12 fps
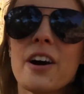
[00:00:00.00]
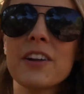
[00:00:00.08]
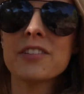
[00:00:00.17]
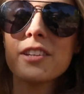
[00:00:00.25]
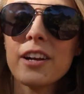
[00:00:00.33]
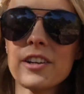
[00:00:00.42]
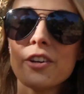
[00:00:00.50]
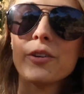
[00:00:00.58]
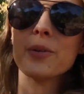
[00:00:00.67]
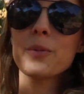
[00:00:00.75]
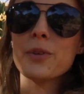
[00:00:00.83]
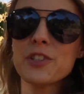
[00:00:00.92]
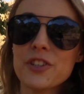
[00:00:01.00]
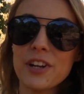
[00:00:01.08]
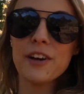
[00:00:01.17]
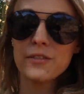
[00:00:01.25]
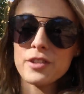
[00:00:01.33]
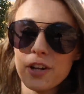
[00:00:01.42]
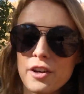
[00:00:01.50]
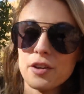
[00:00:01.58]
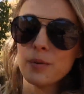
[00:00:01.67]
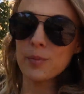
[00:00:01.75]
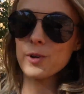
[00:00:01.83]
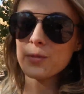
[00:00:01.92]
on a side note, we should have
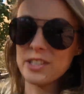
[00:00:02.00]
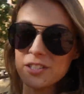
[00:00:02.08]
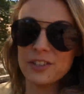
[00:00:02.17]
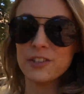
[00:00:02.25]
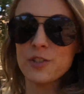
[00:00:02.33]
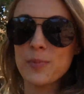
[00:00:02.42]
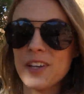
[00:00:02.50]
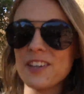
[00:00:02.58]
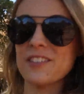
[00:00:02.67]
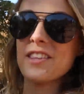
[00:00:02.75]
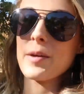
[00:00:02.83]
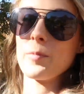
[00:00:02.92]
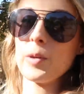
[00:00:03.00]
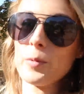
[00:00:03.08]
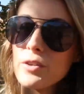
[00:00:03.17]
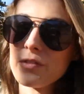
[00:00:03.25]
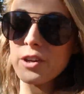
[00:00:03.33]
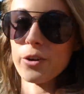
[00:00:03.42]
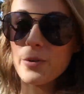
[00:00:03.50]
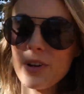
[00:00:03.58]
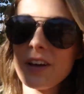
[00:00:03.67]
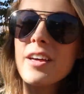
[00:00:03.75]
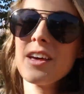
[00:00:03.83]
done more research because then we would have known